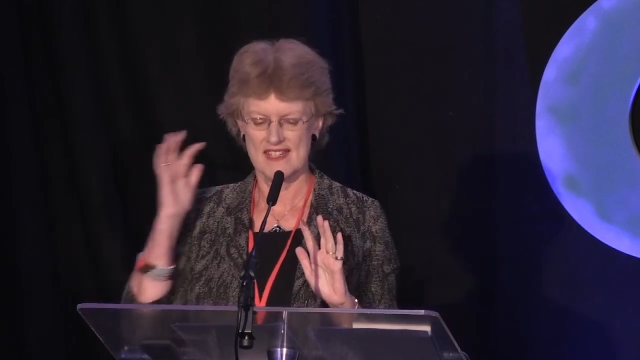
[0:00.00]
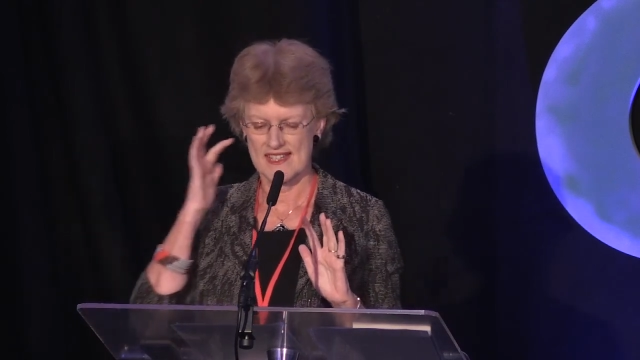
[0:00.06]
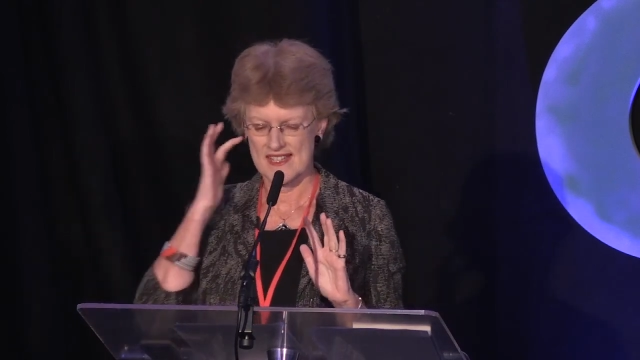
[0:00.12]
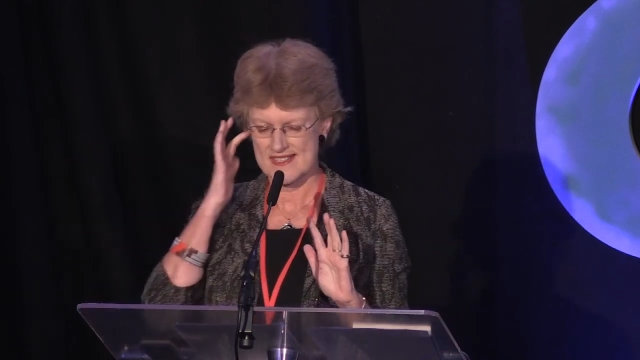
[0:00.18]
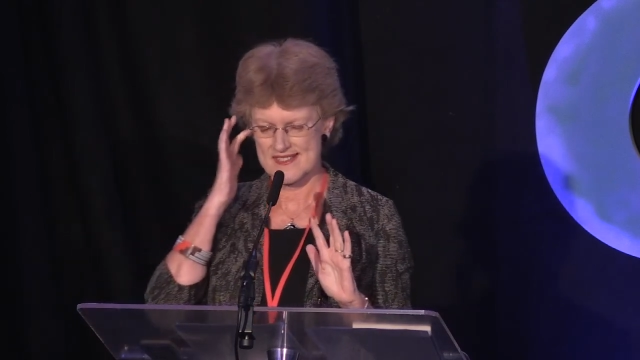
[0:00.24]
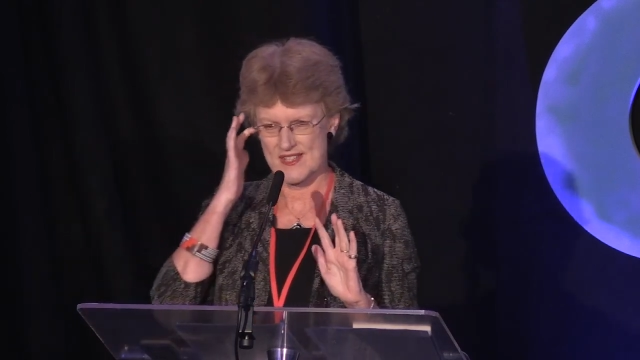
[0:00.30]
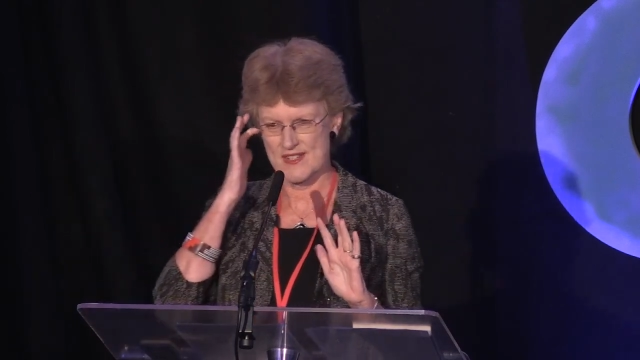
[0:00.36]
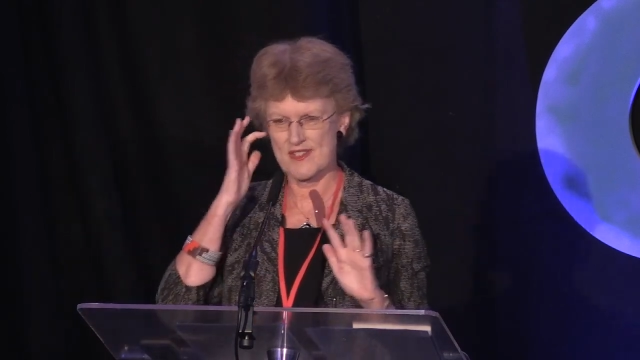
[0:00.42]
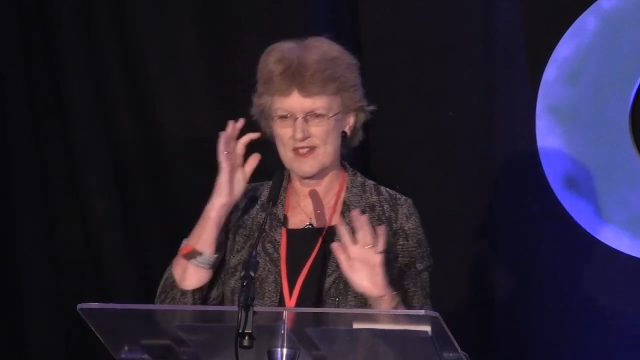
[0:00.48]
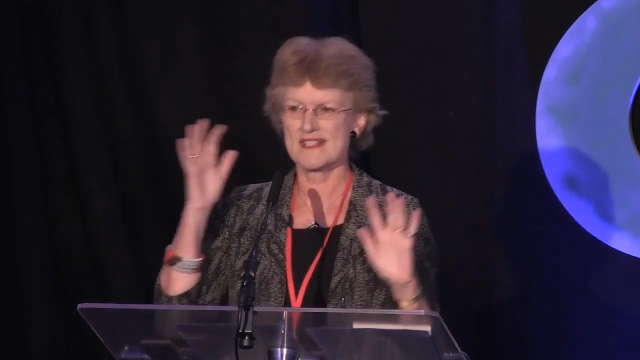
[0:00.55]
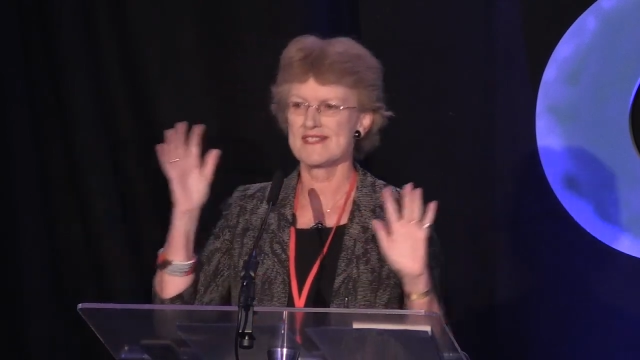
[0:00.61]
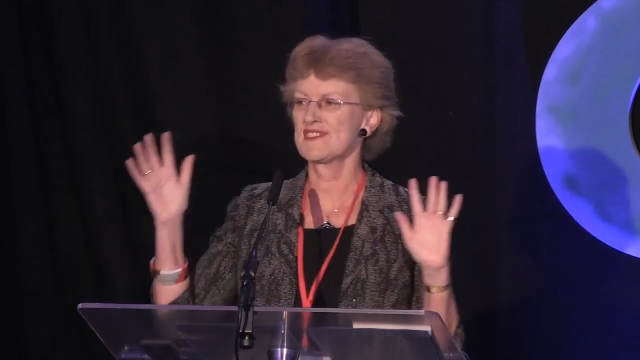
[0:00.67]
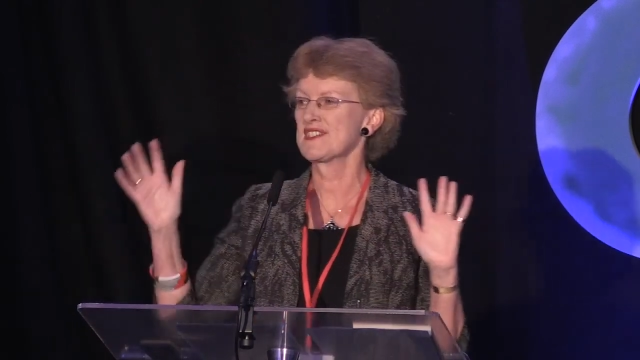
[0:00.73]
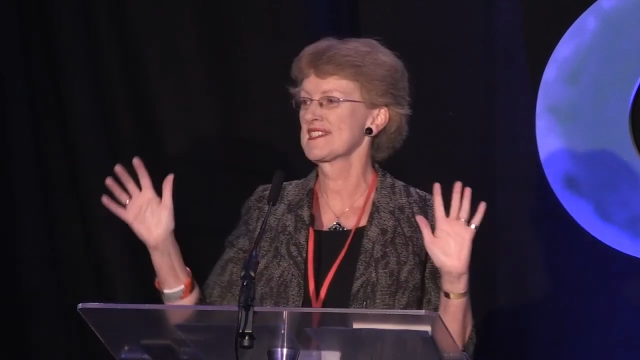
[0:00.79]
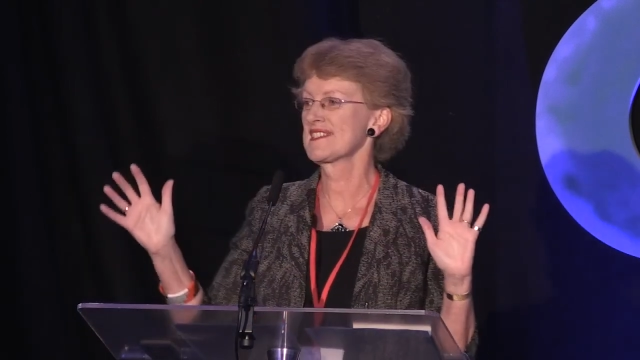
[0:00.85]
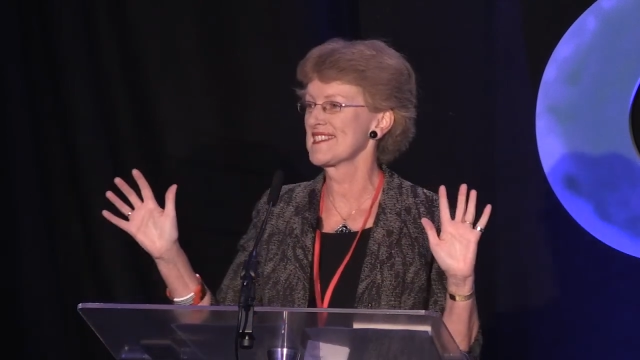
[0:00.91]
So those of
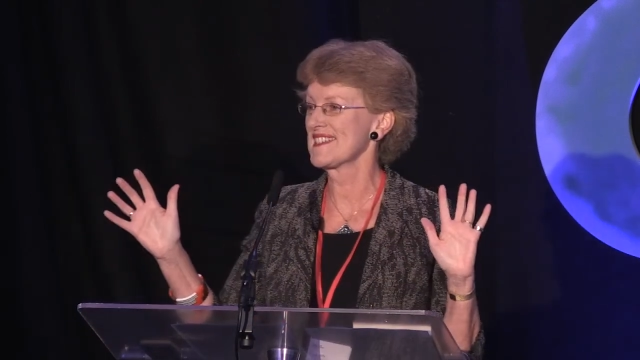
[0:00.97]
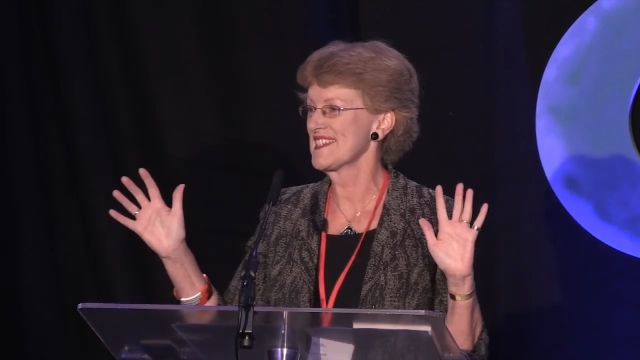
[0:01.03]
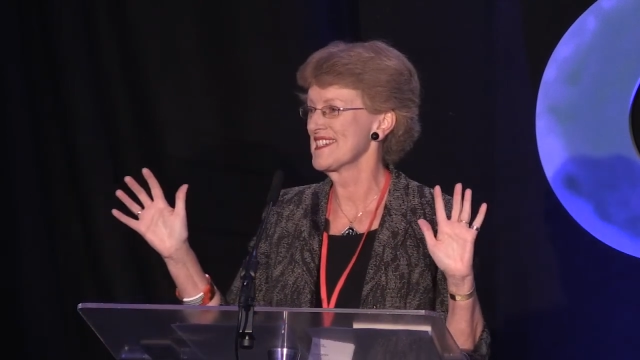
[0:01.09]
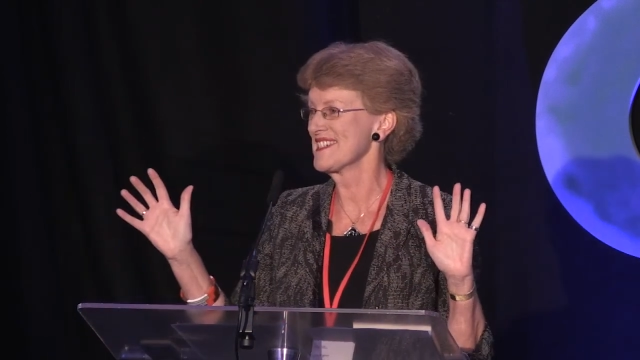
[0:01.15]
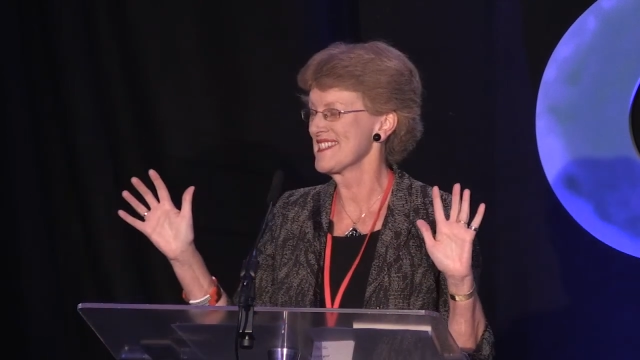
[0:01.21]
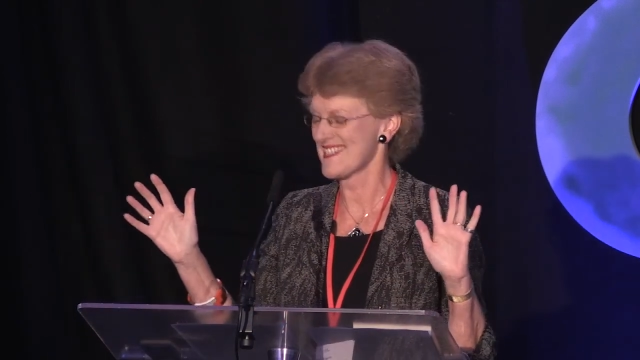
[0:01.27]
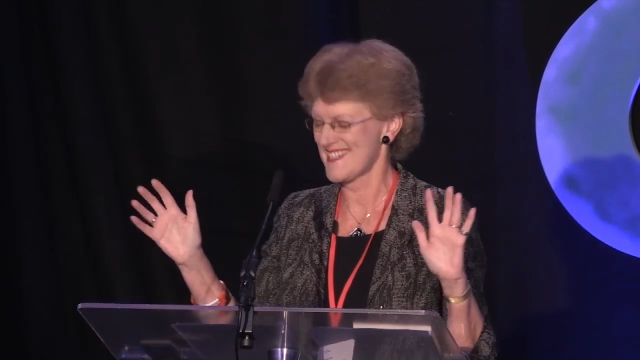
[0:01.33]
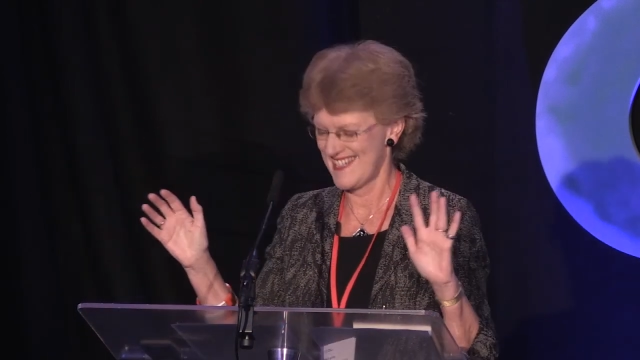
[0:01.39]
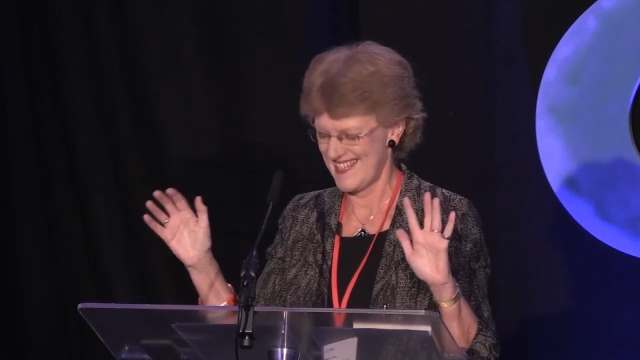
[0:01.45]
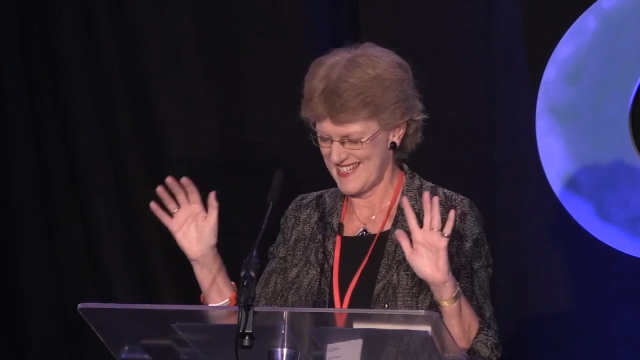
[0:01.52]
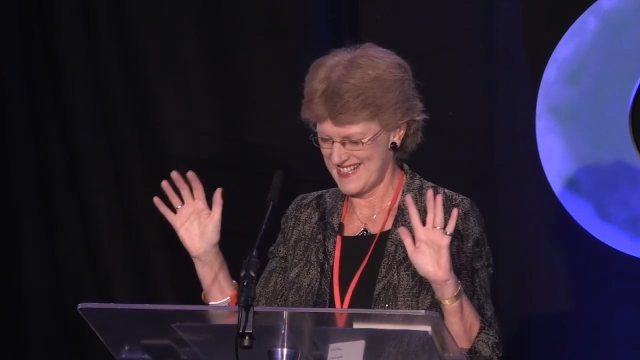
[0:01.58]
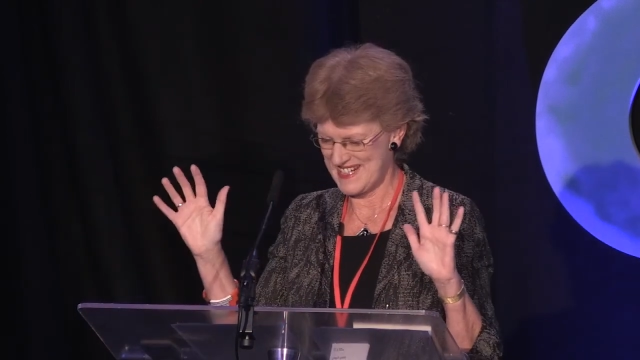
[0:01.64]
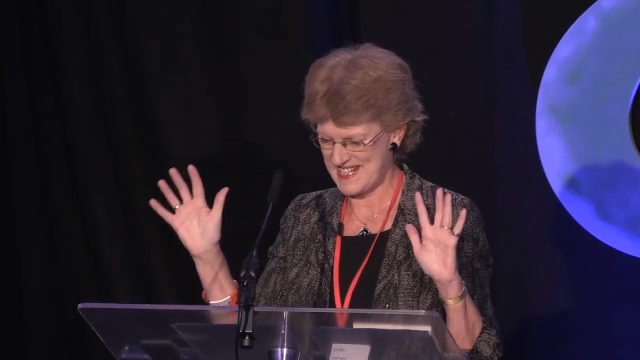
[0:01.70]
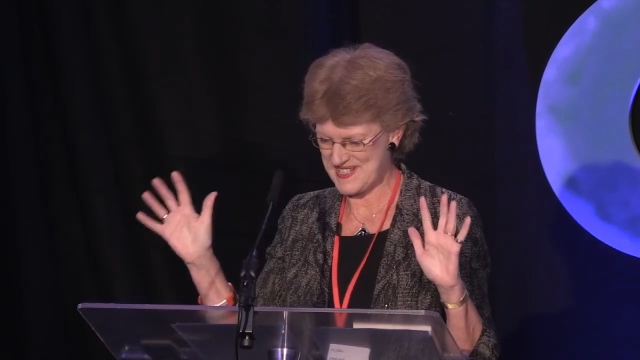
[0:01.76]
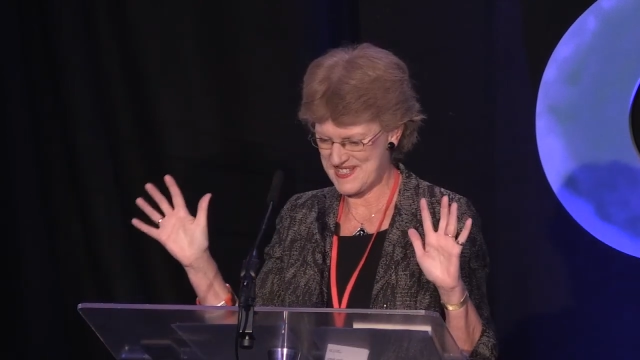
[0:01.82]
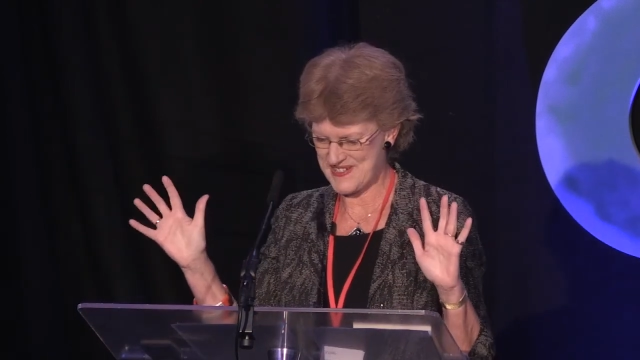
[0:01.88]
you who can see it,
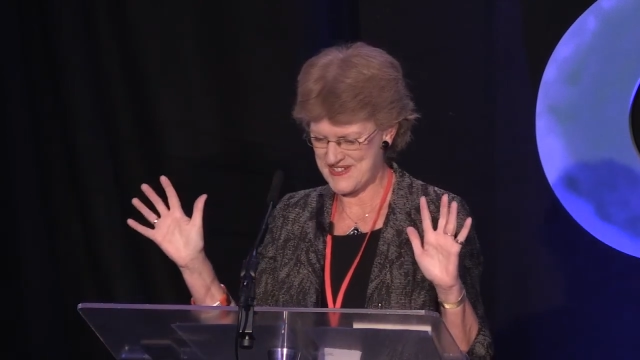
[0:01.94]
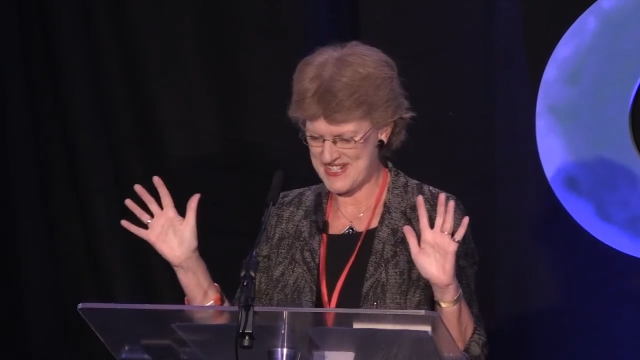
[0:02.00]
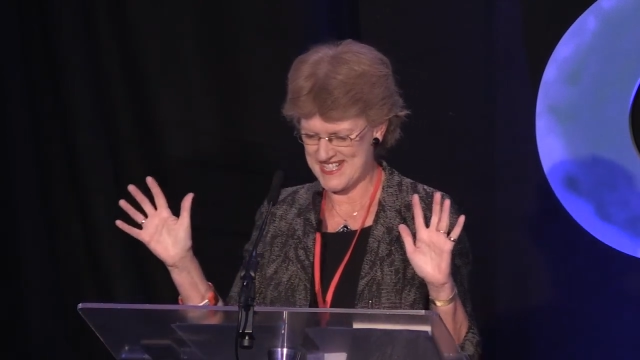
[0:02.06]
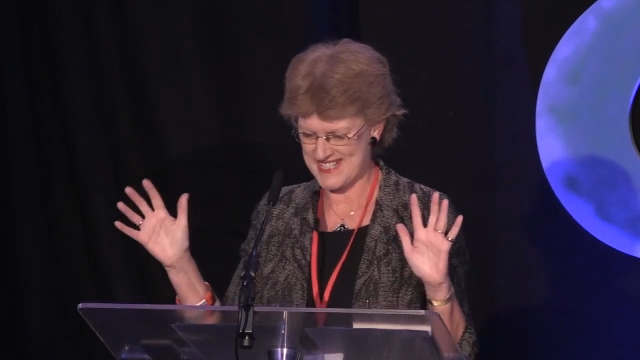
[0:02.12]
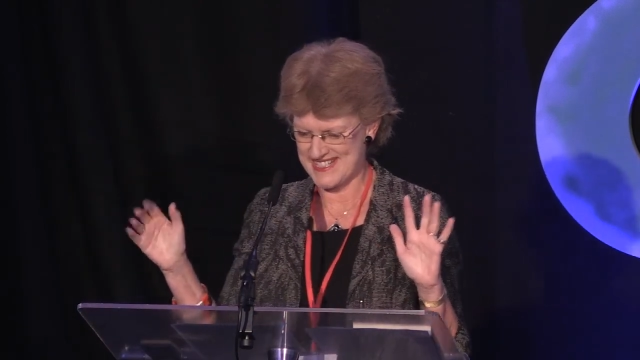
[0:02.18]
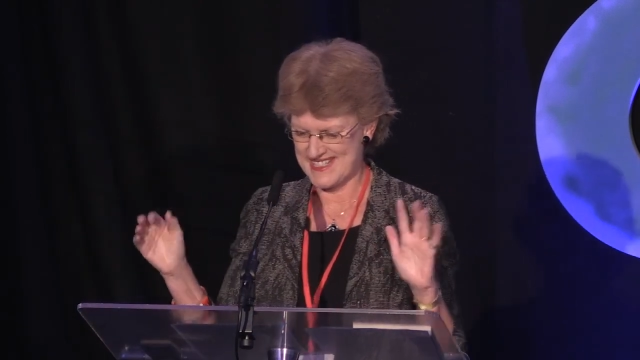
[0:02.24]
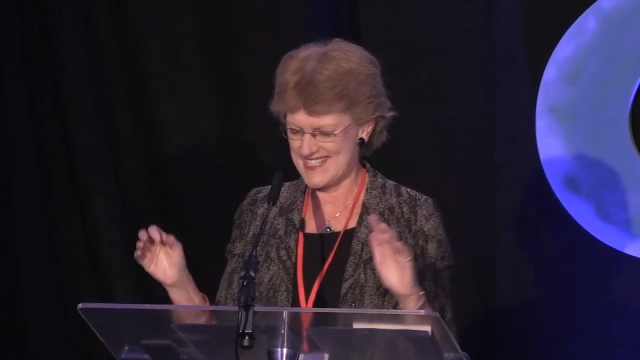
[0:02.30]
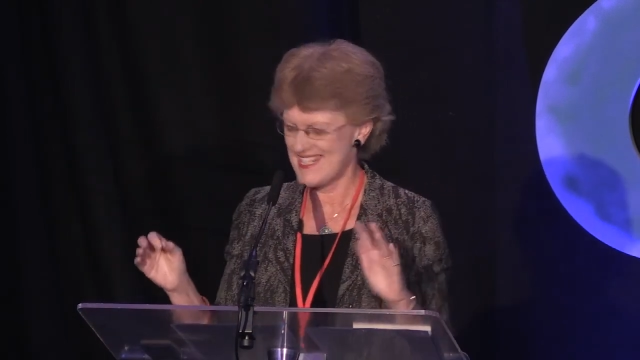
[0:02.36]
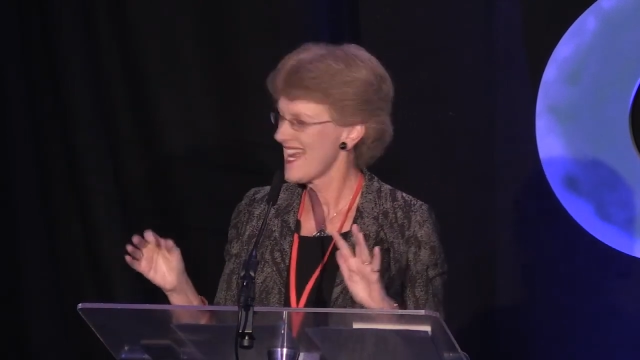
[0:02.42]
let's read it.